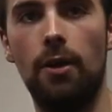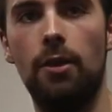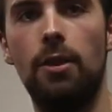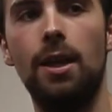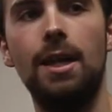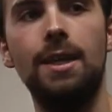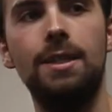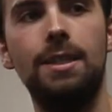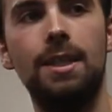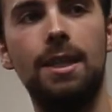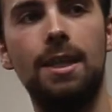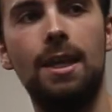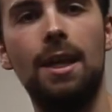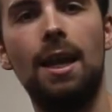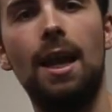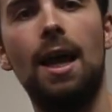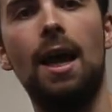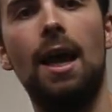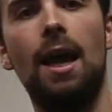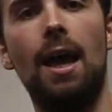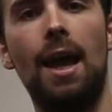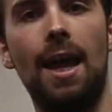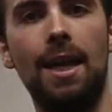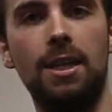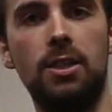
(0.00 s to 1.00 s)
They
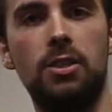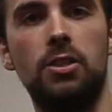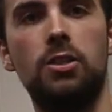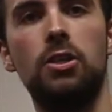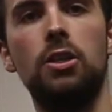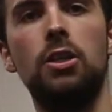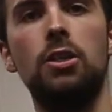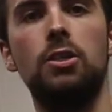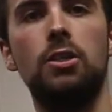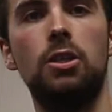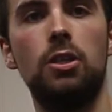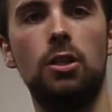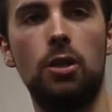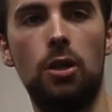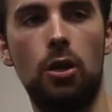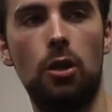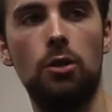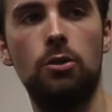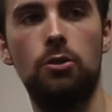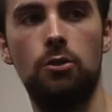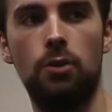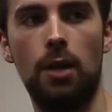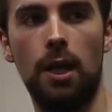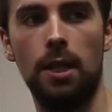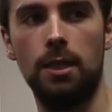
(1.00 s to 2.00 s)
declare a certain
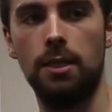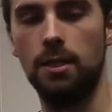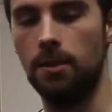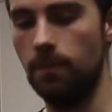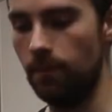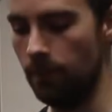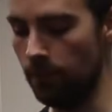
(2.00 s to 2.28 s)
contract.